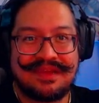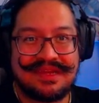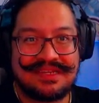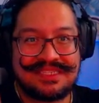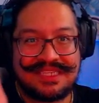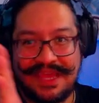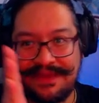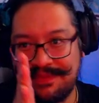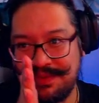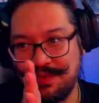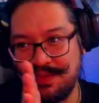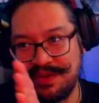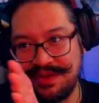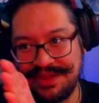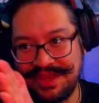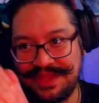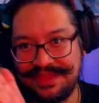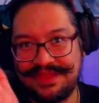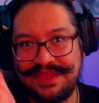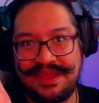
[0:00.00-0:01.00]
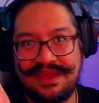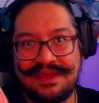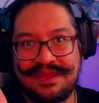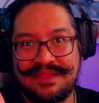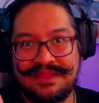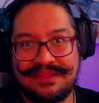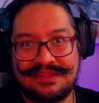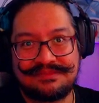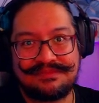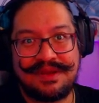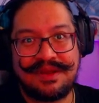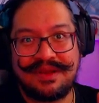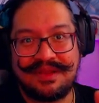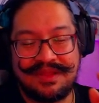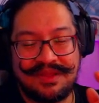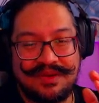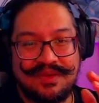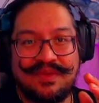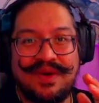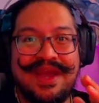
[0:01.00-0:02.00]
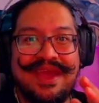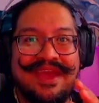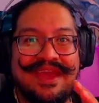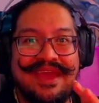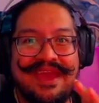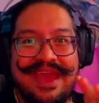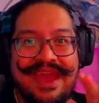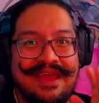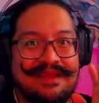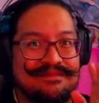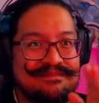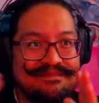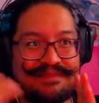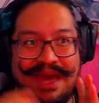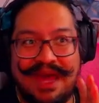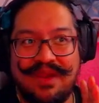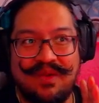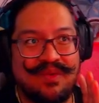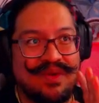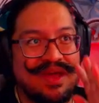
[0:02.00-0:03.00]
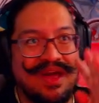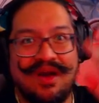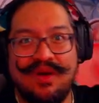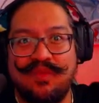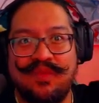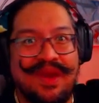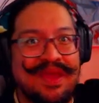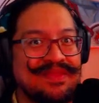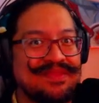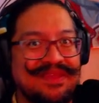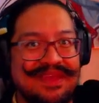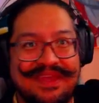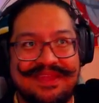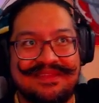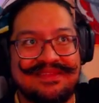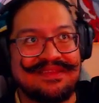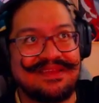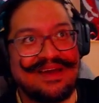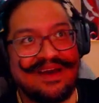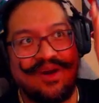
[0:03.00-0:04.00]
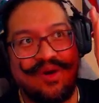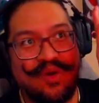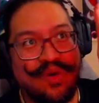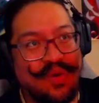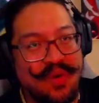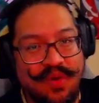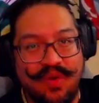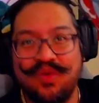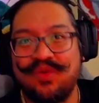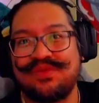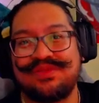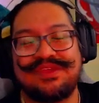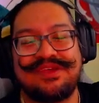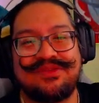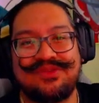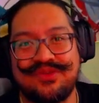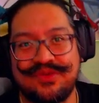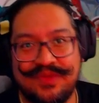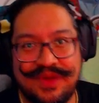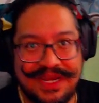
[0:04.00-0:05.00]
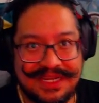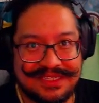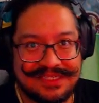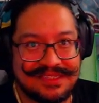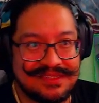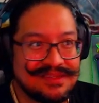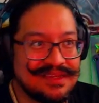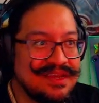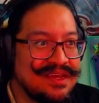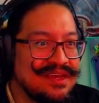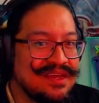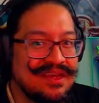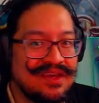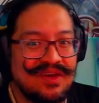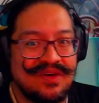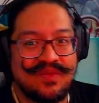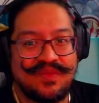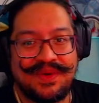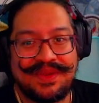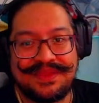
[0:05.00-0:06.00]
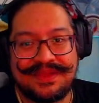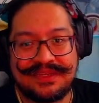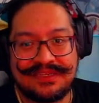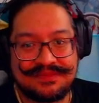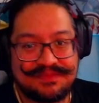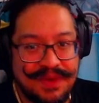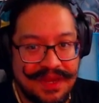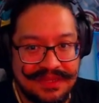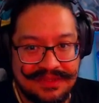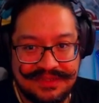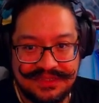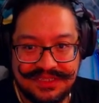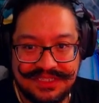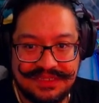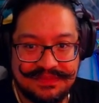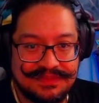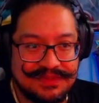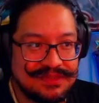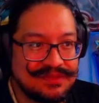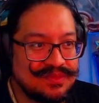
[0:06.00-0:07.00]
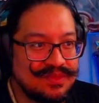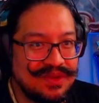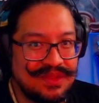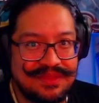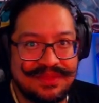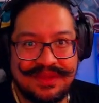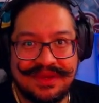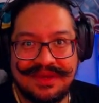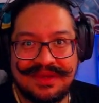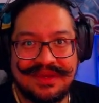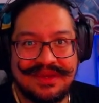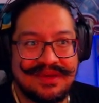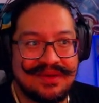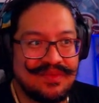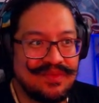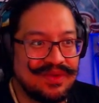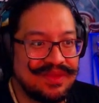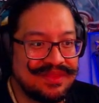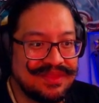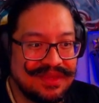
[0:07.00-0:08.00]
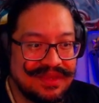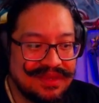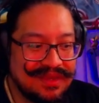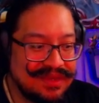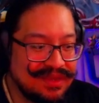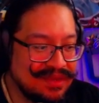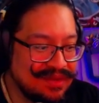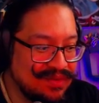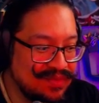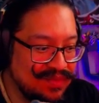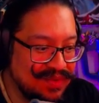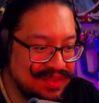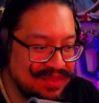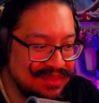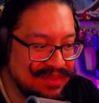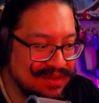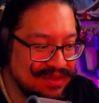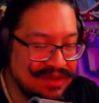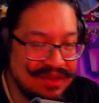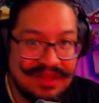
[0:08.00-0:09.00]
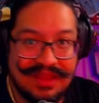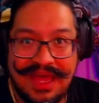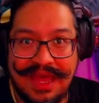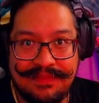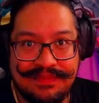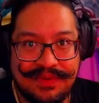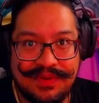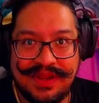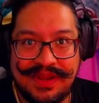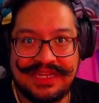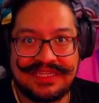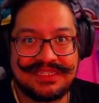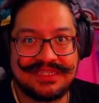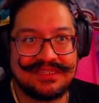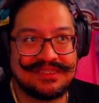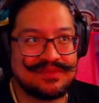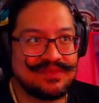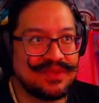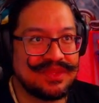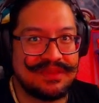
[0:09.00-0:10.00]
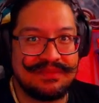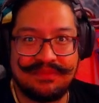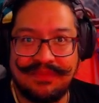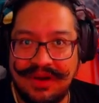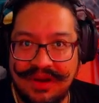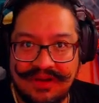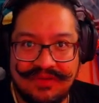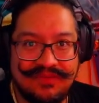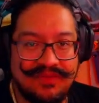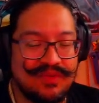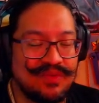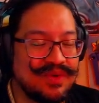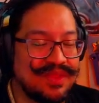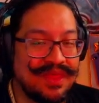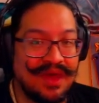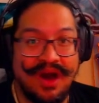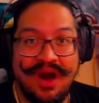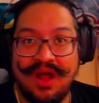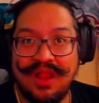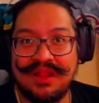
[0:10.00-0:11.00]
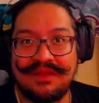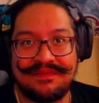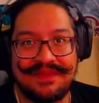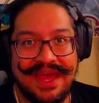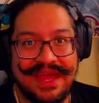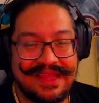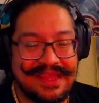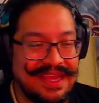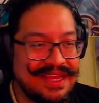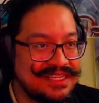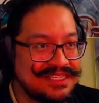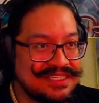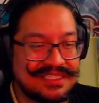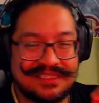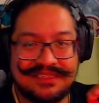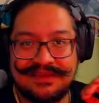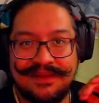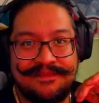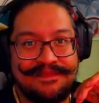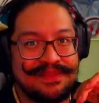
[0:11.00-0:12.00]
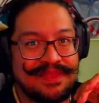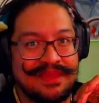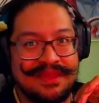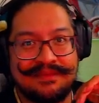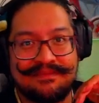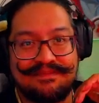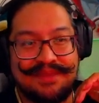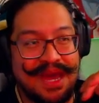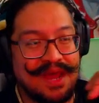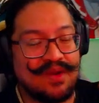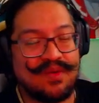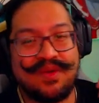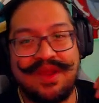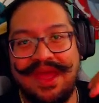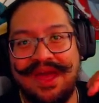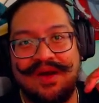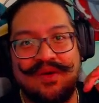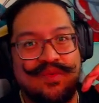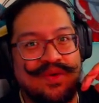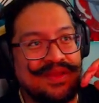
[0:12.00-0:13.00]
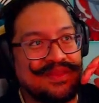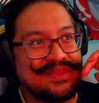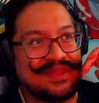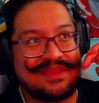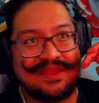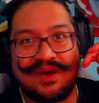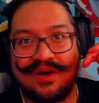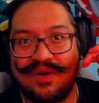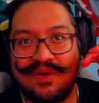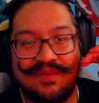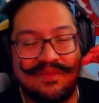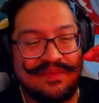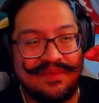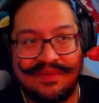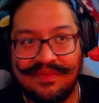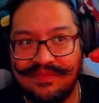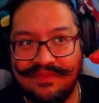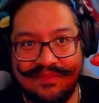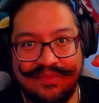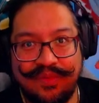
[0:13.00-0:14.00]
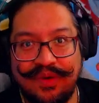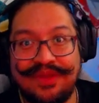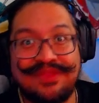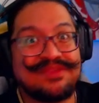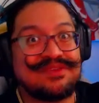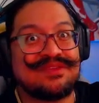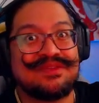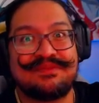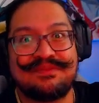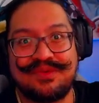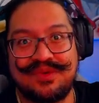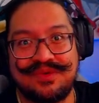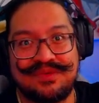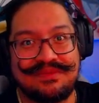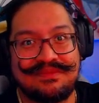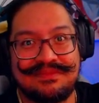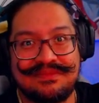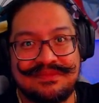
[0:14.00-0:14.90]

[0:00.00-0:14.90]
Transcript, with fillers: Save the World continued this merry little way, and Battle Royale went in a whole new direction, with the sponsorships, with the with the with the collaborations, with the Marvel, with all of that. It just Battle Royale went in the went to the moon.